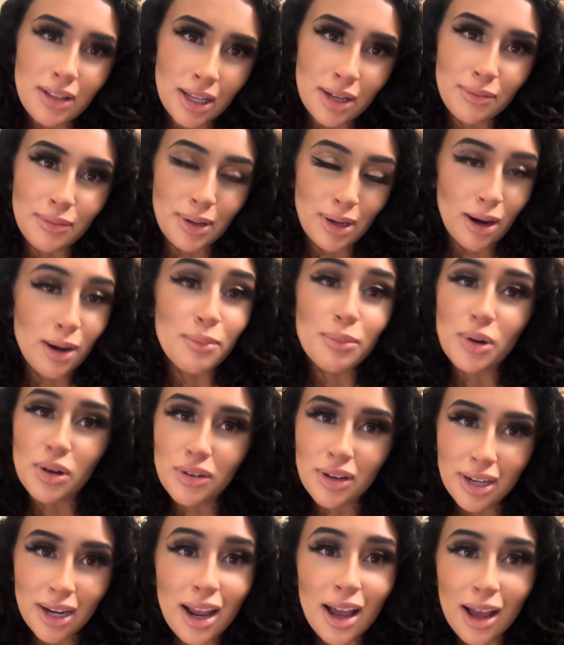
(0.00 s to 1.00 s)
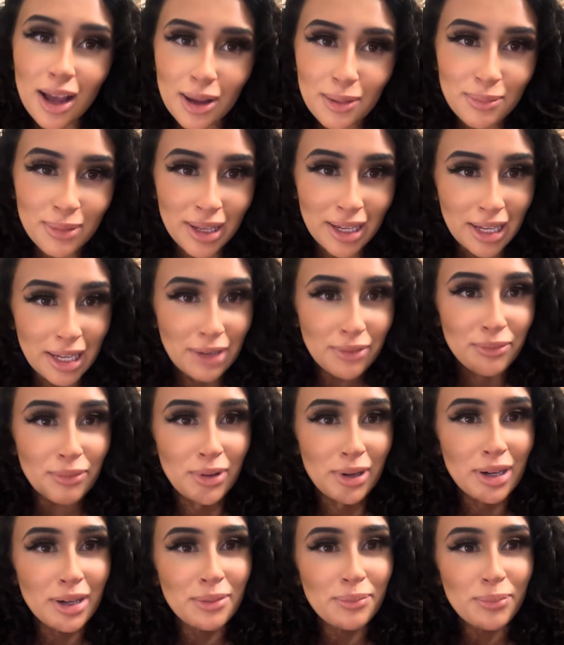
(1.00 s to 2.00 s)
Like, we are broken up. Like,
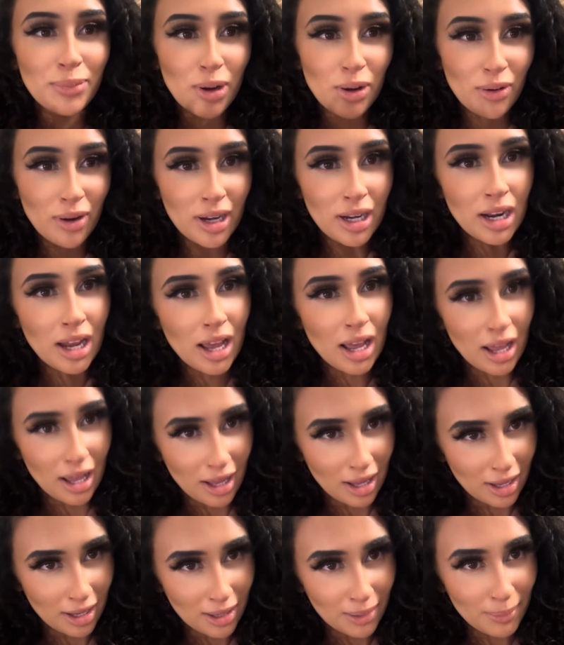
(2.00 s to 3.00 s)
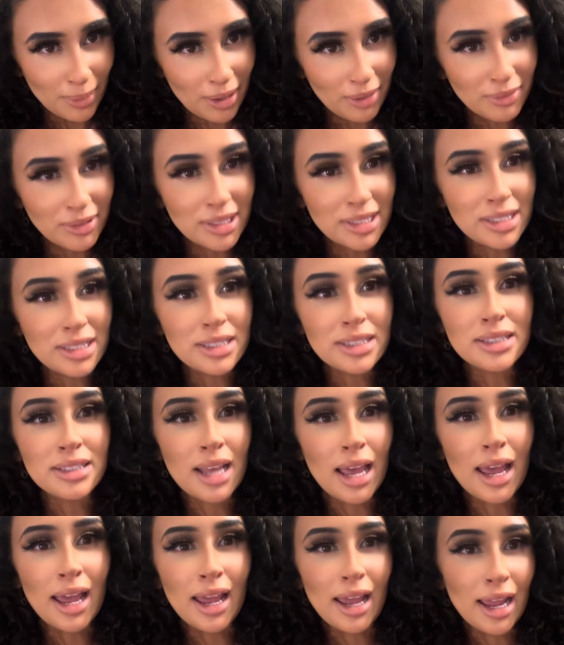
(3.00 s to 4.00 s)
we're broken up, I would
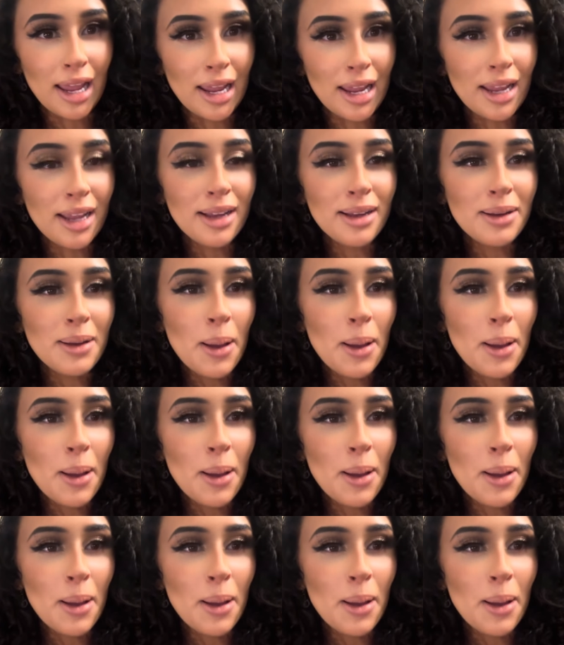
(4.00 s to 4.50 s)
say.